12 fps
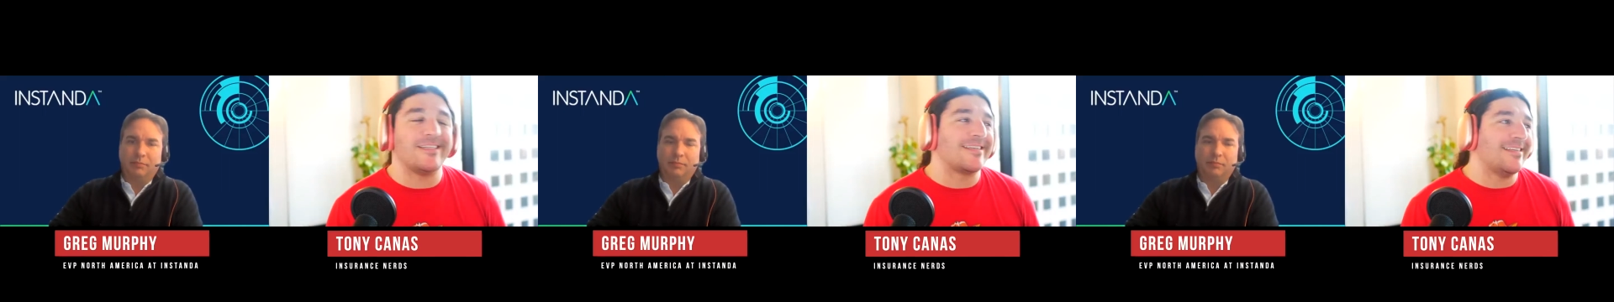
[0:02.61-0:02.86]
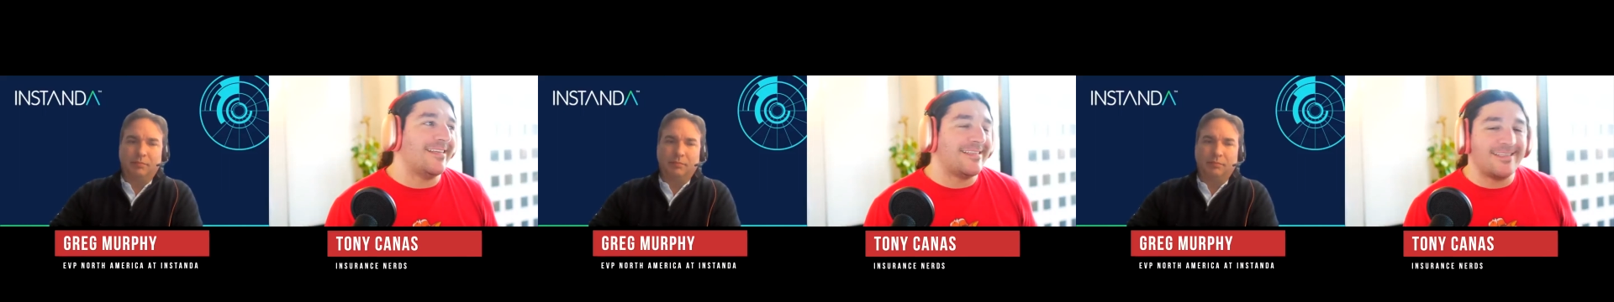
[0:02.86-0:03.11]

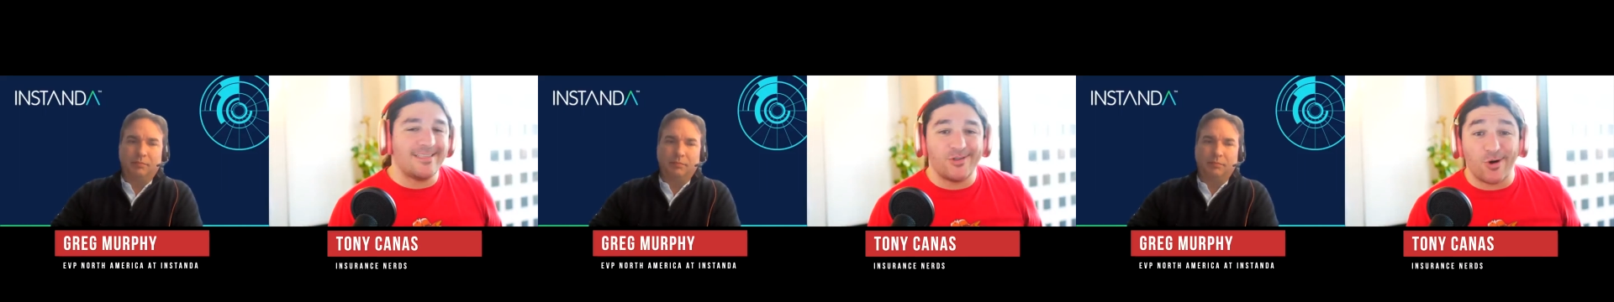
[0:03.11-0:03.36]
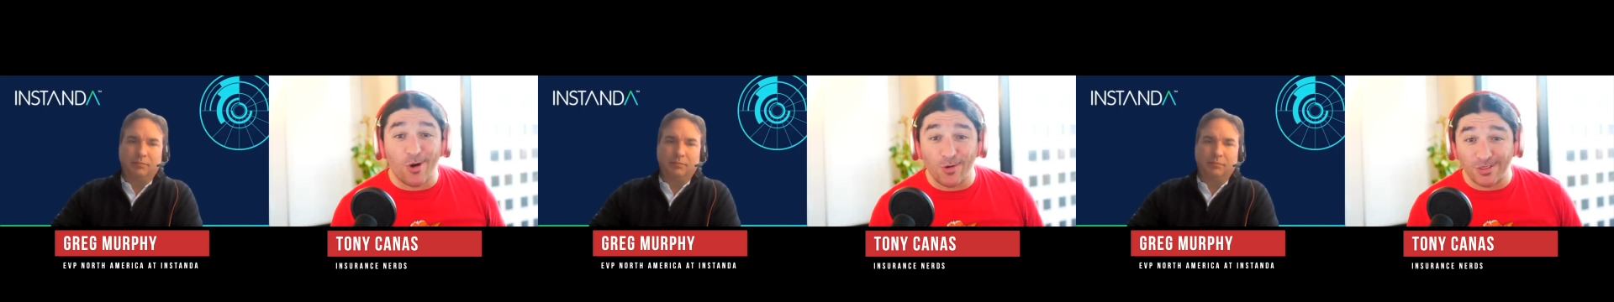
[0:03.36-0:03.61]
Speaker 1: This is your
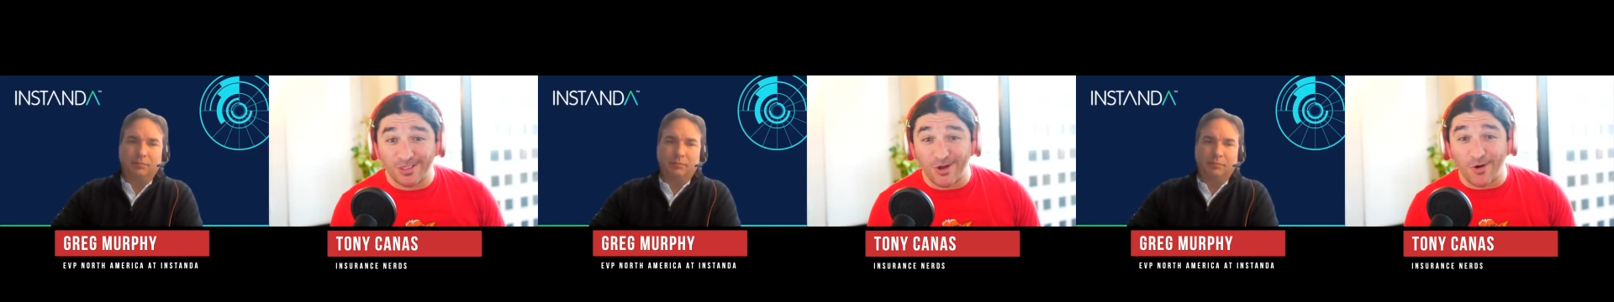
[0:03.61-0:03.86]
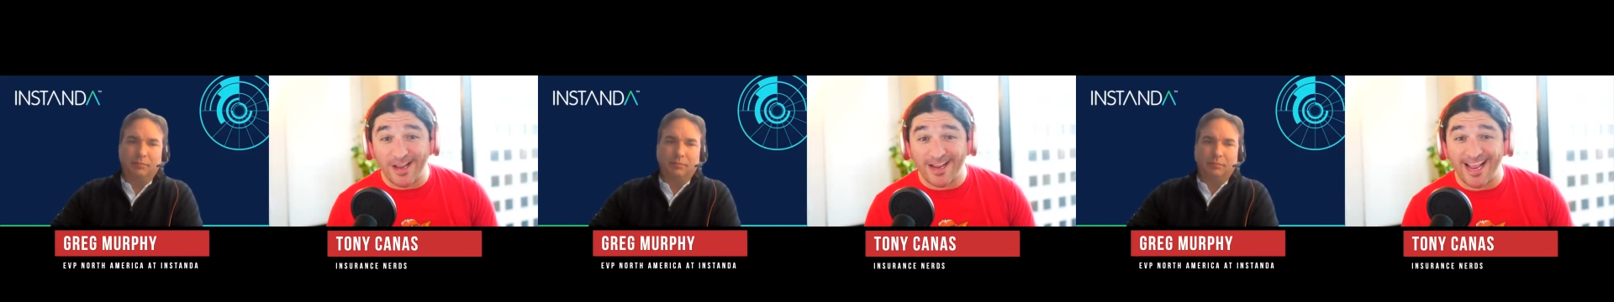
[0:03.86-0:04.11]
host, Tony
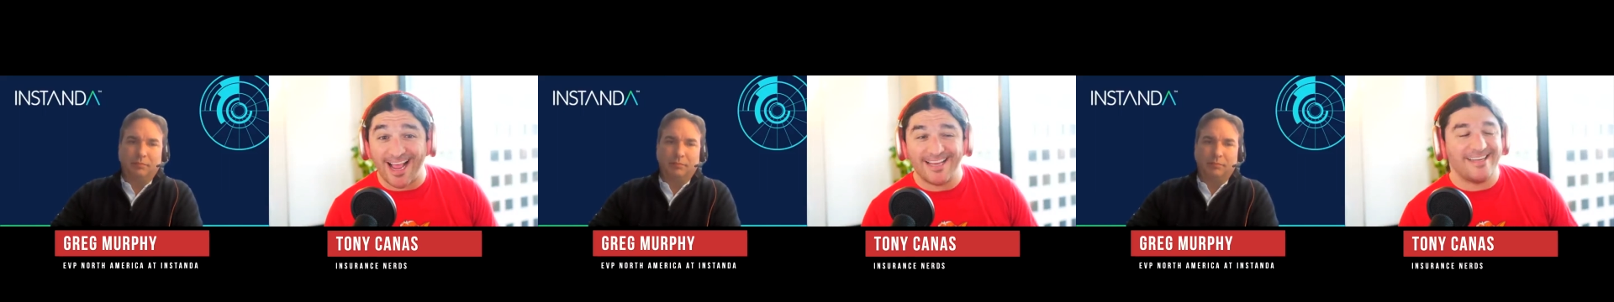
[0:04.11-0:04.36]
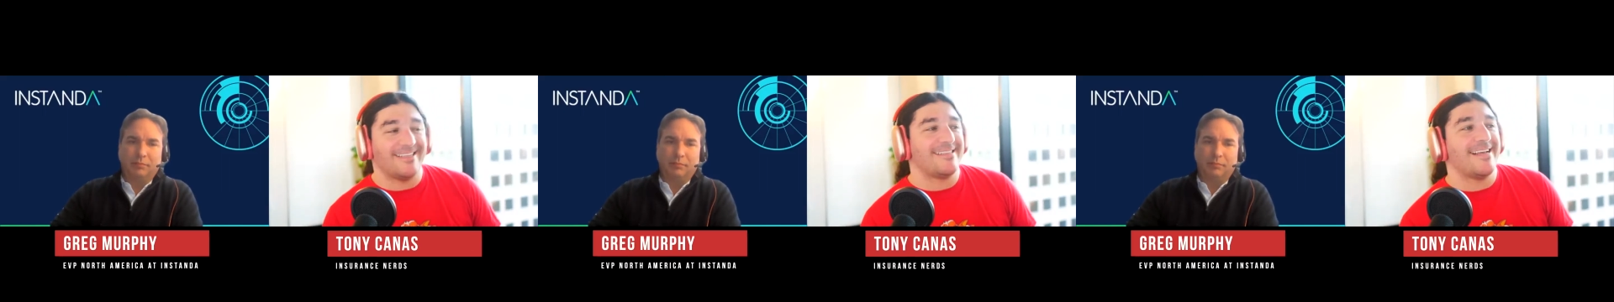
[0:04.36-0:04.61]

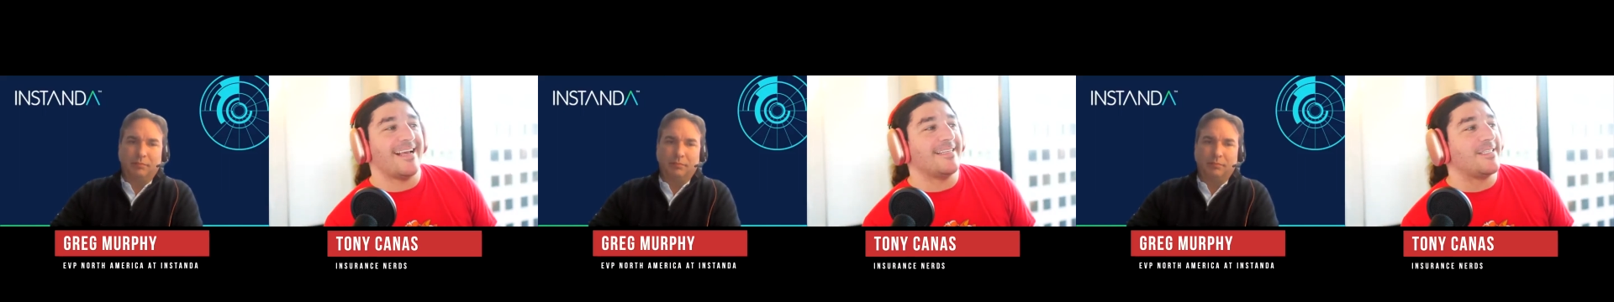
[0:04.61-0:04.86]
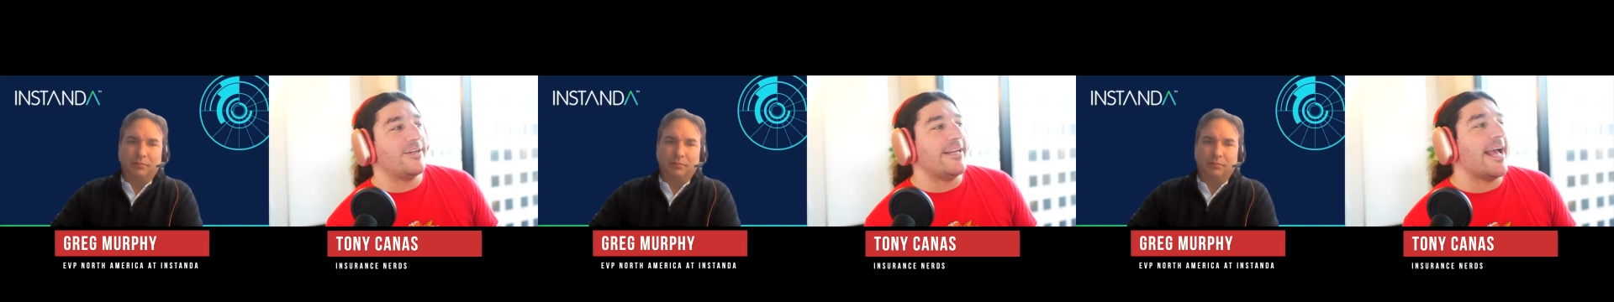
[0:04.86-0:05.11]
Cañas, and
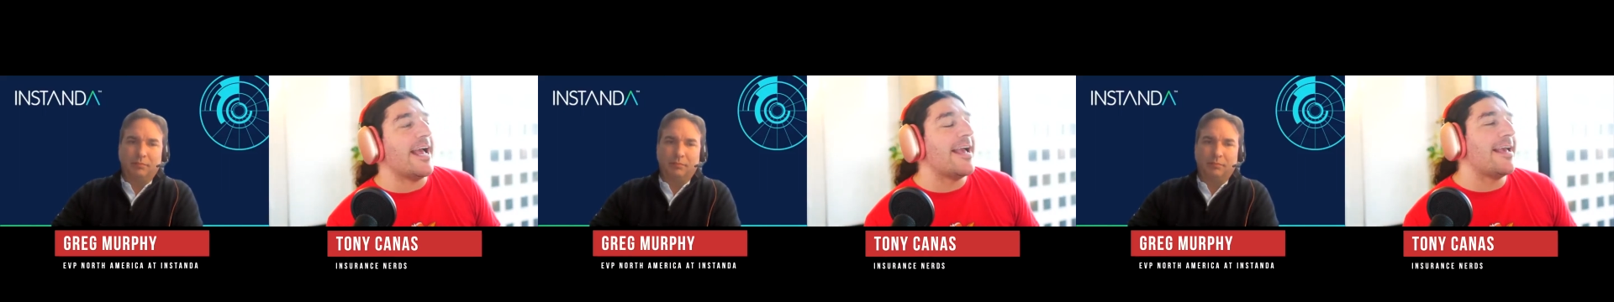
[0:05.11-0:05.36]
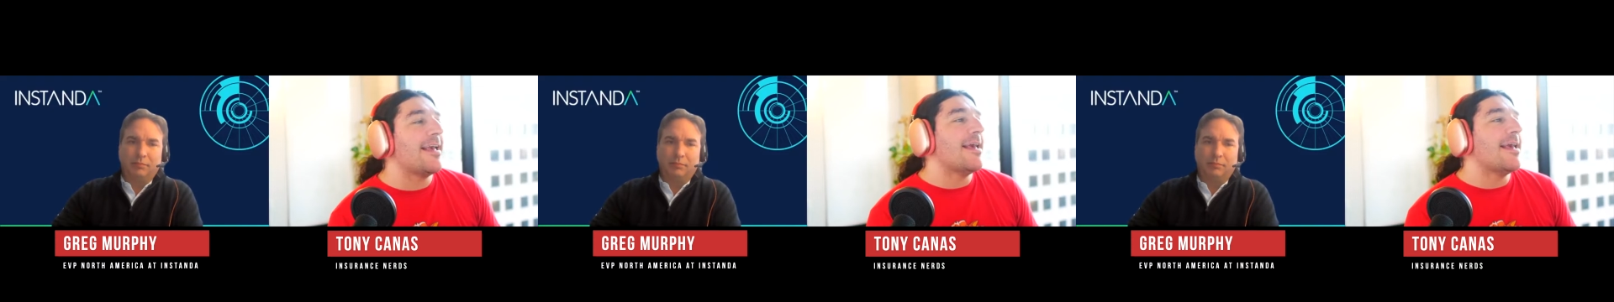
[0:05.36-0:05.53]
today